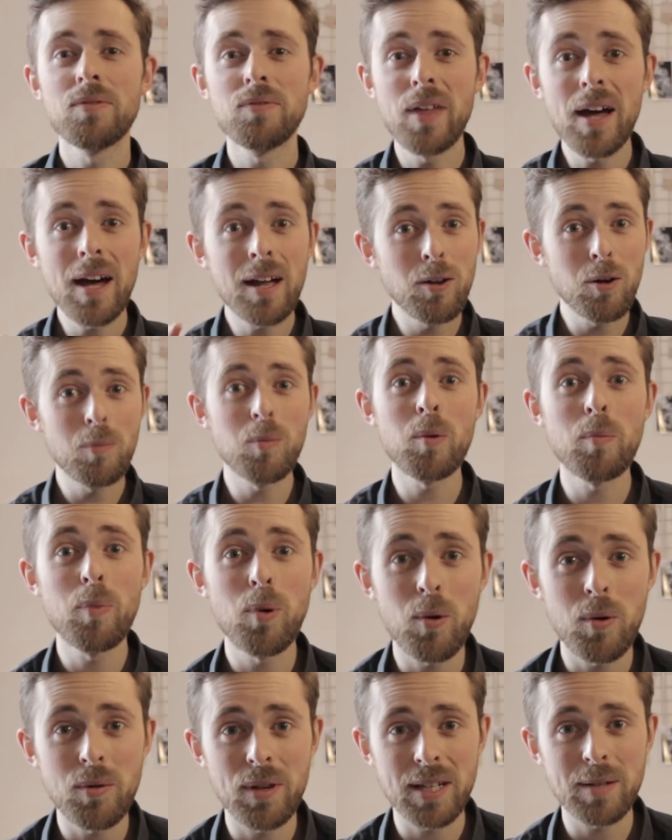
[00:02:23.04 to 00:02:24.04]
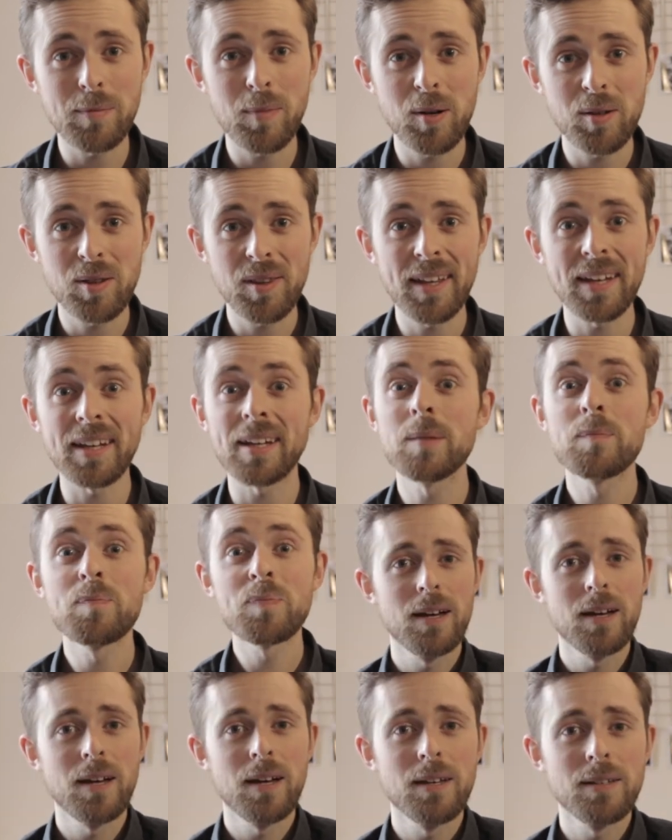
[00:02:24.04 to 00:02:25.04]
They're a lot more important than you might think.
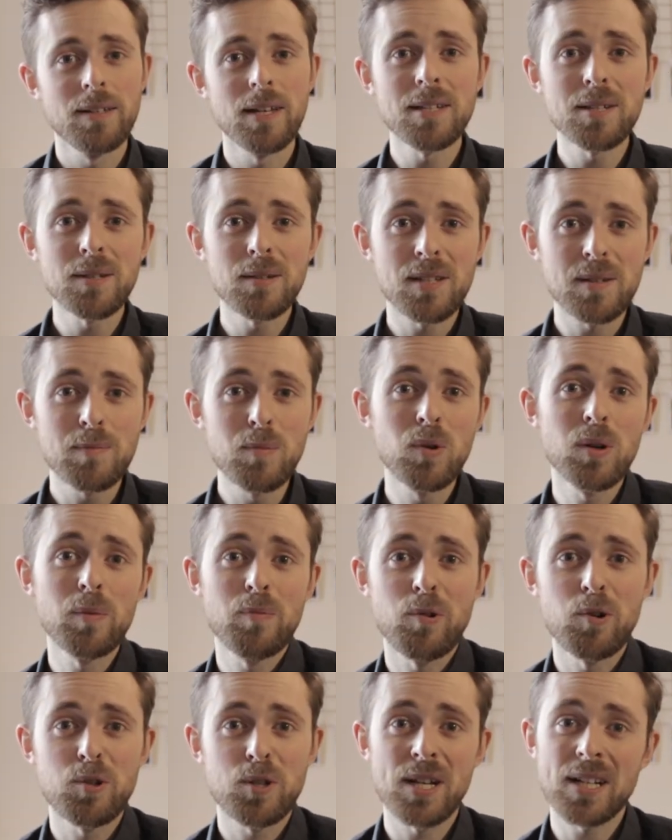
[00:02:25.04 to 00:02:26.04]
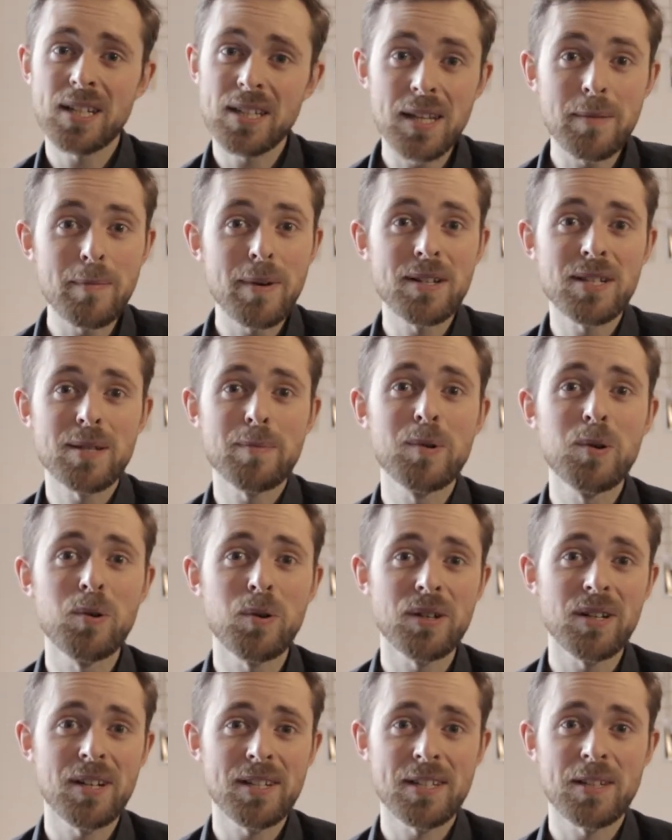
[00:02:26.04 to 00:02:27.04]
Yes, on the smaller projects, they may just be
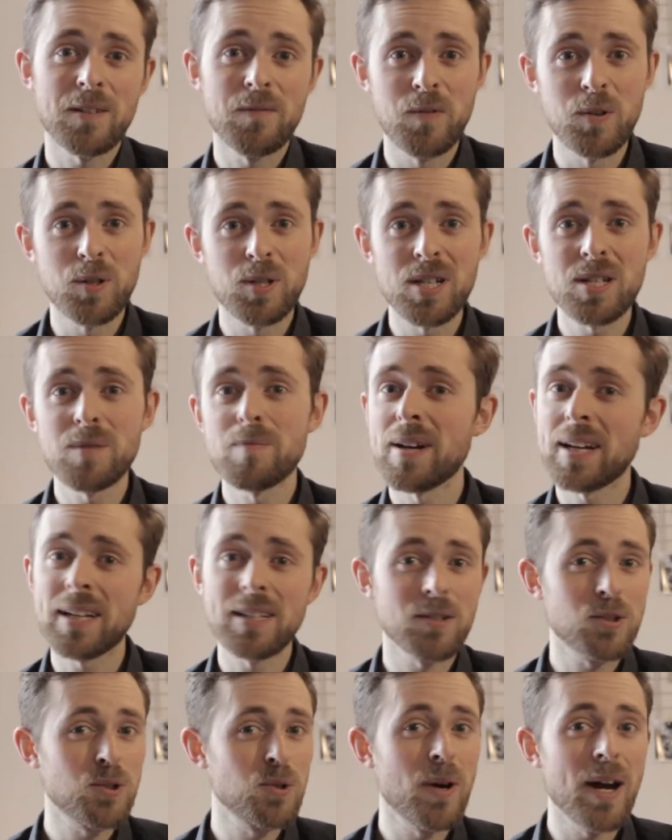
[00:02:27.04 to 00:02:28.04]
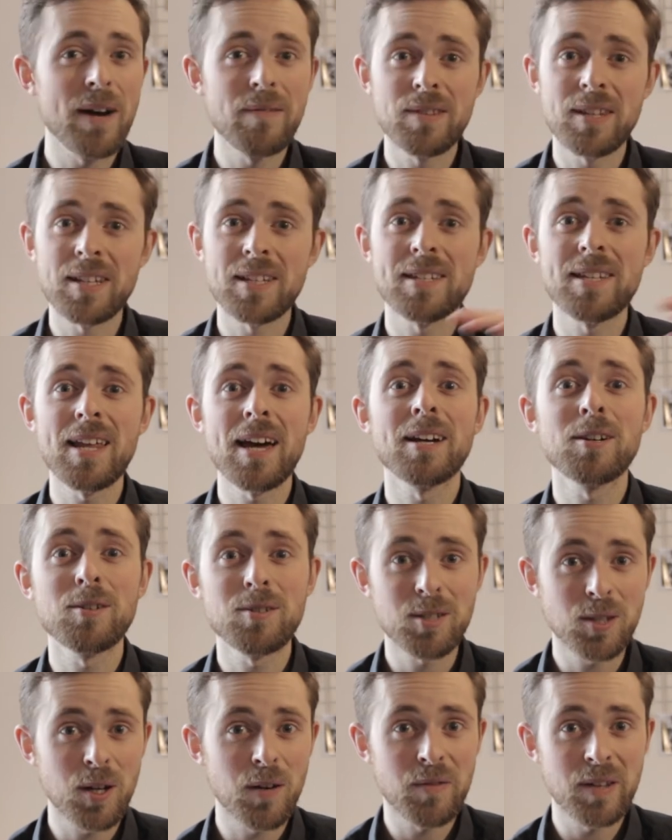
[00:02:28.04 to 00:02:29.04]
organising the footage, making sure everything's there,
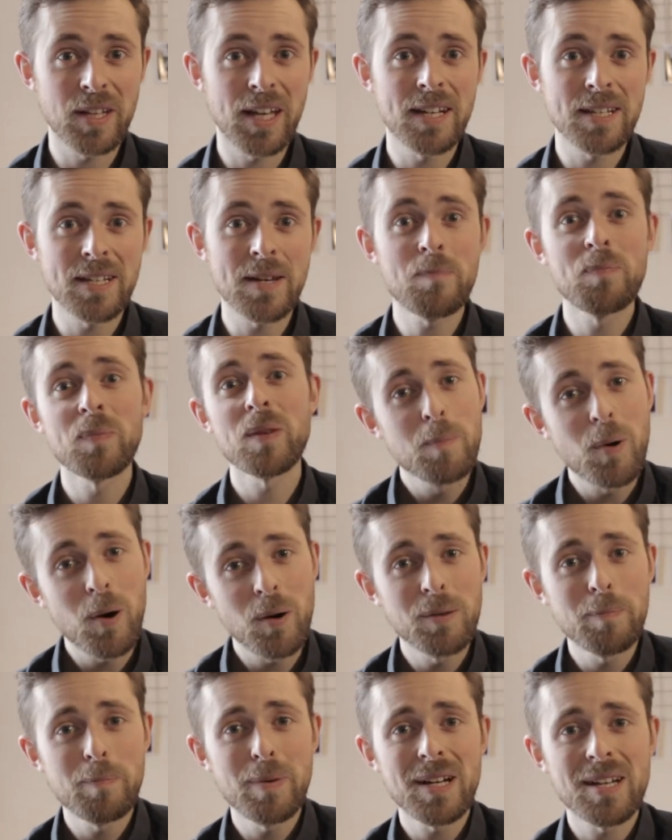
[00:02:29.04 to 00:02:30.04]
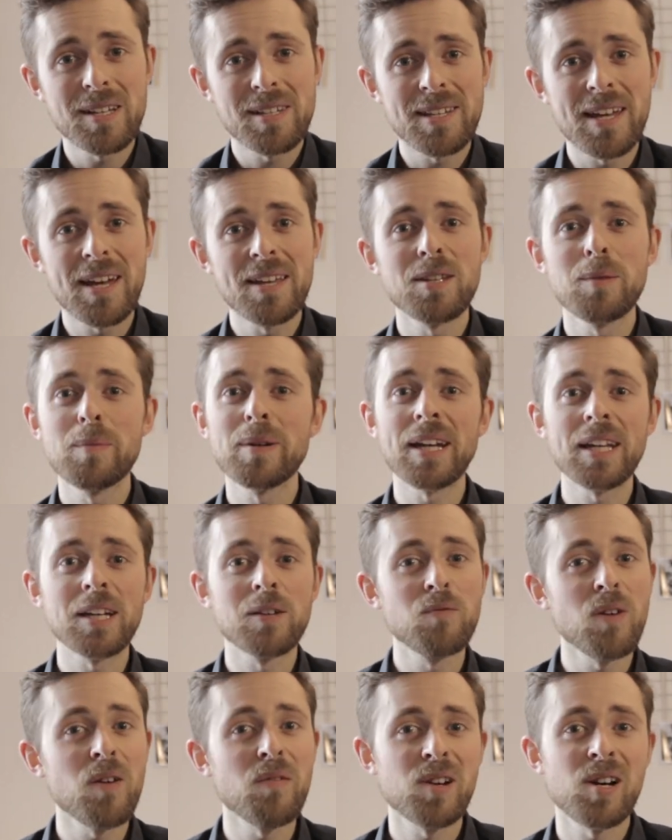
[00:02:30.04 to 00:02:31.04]
good to go for the edit. But on a bigger set, they'll be
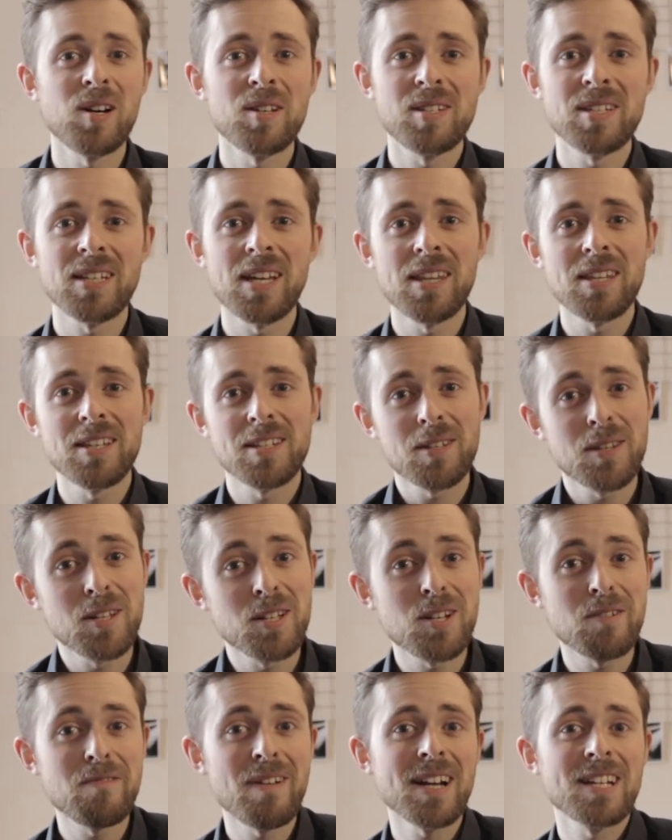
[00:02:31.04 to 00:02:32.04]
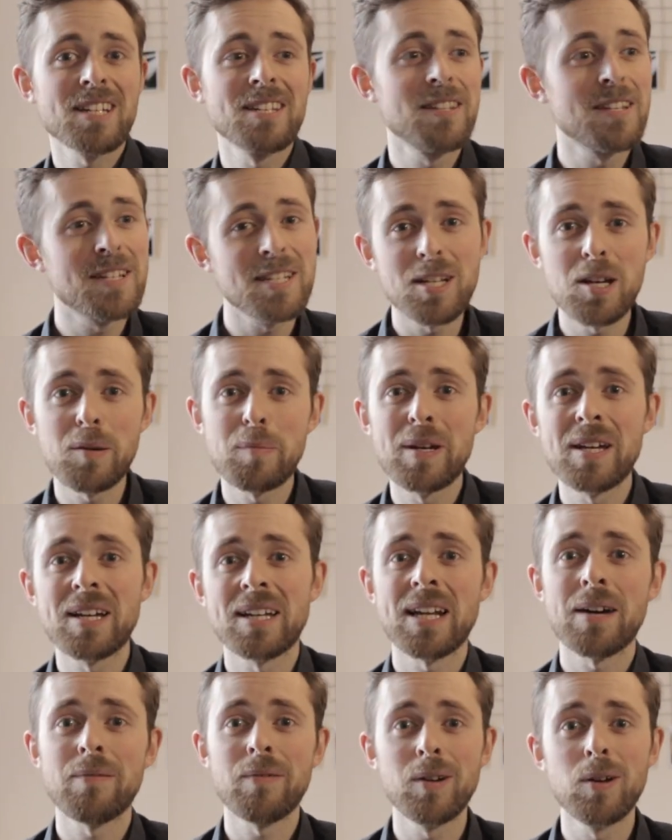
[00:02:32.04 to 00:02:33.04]
getting rough cut together so the director and the DOP
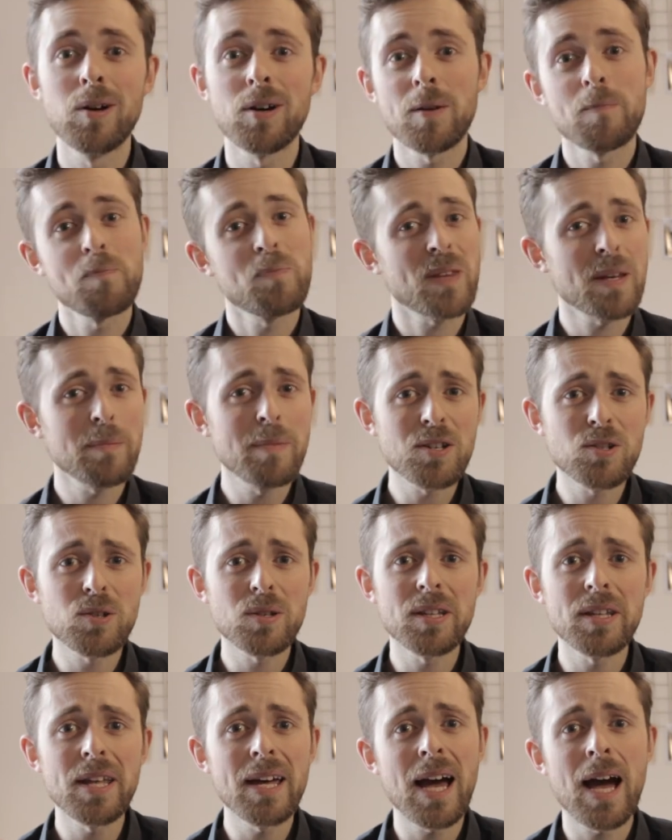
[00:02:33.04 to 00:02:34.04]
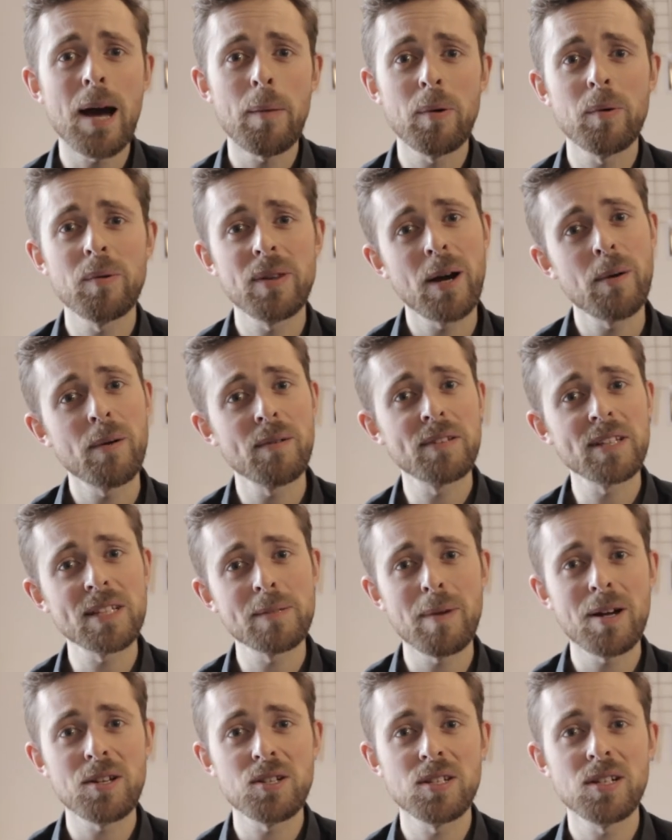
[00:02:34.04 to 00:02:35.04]
can have a look and make sure that they're happy with how
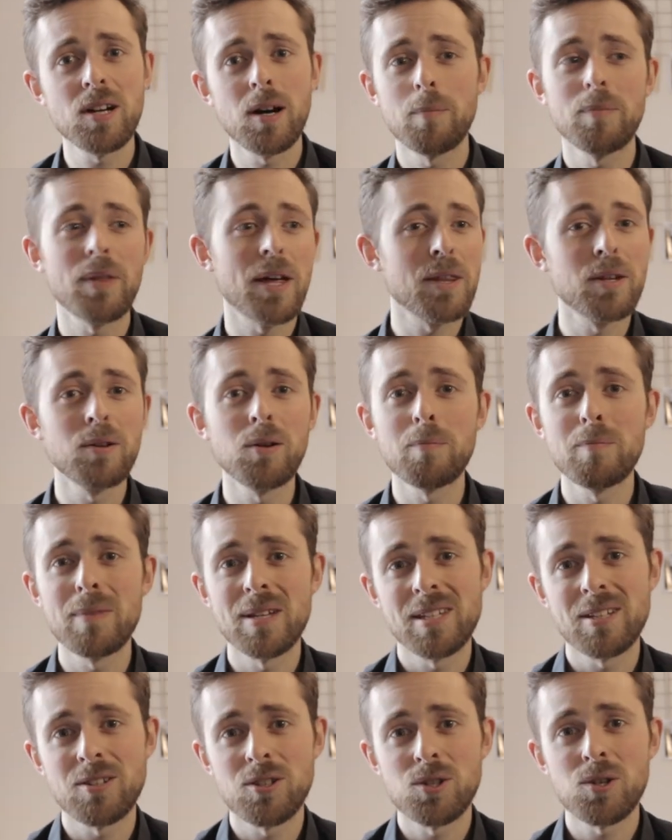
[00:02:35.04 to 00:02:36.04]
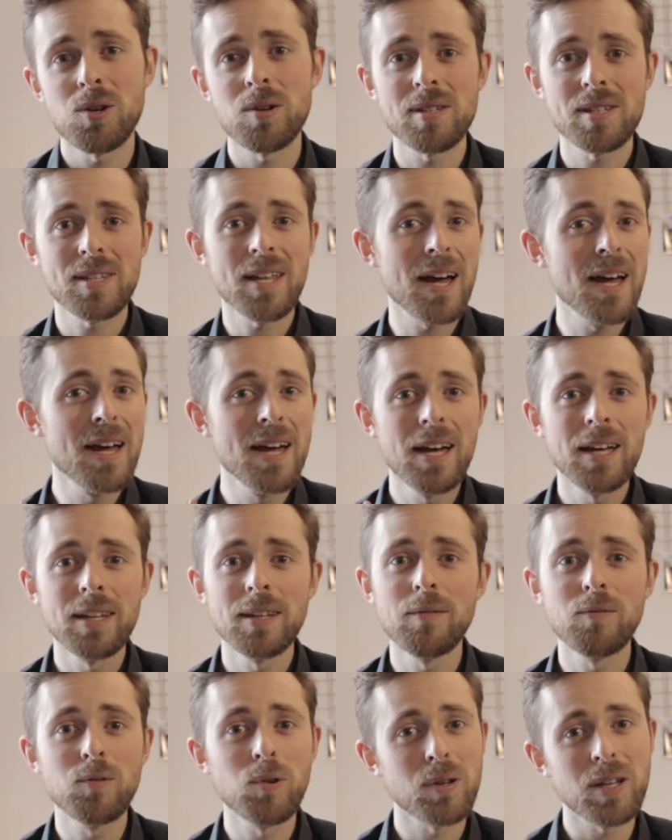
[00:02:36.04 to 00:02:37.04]
everything's matching up, that they're not missing shots, that
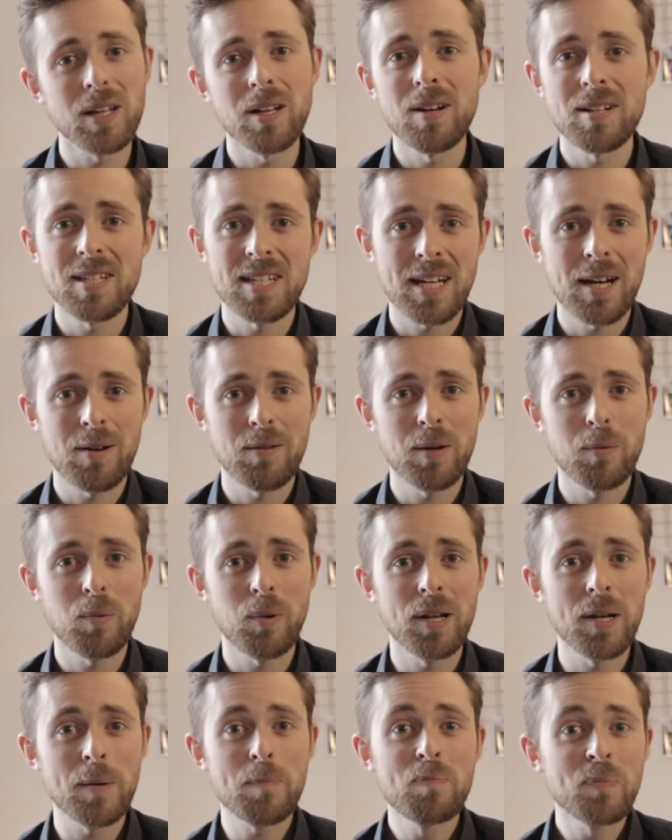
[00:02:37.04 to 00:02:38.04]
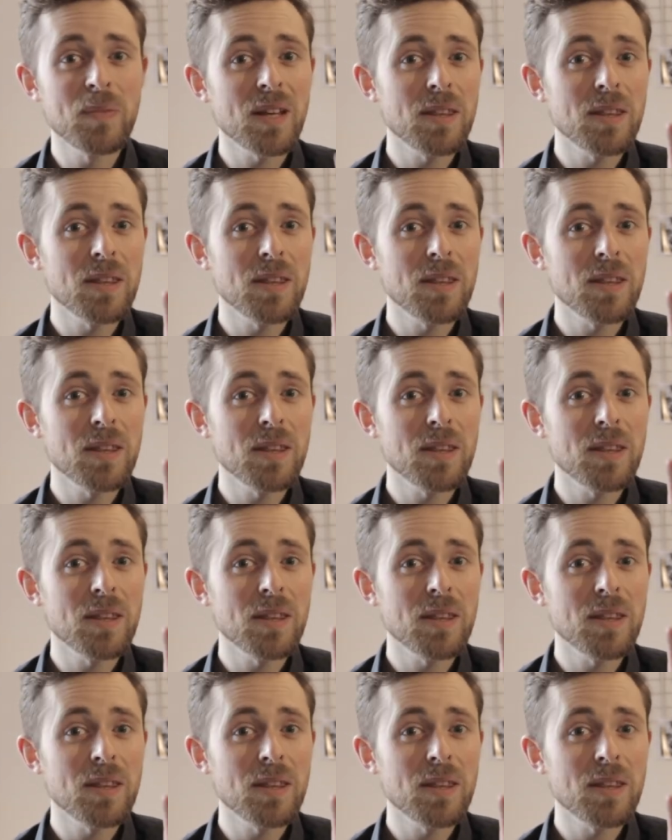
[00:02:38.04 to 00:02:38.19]
they've got the lighting how they want it.